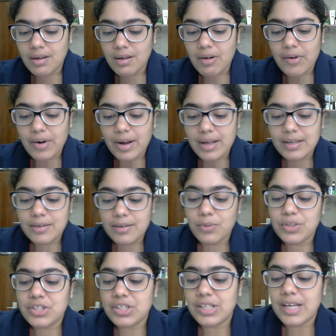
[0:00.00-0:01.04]
all right,
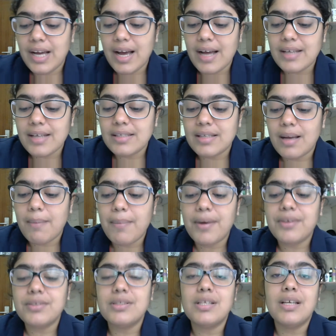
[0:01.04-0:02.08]
which he has
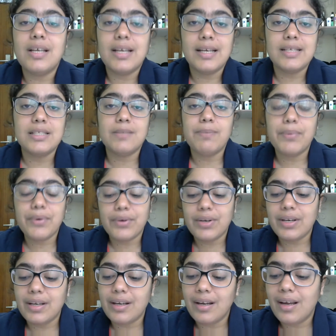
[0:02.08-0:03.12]
about his
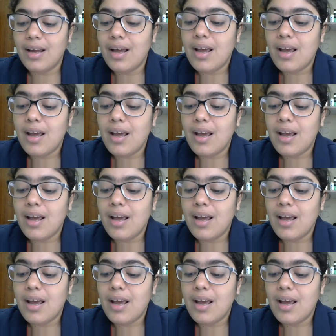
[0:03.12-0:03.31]
body,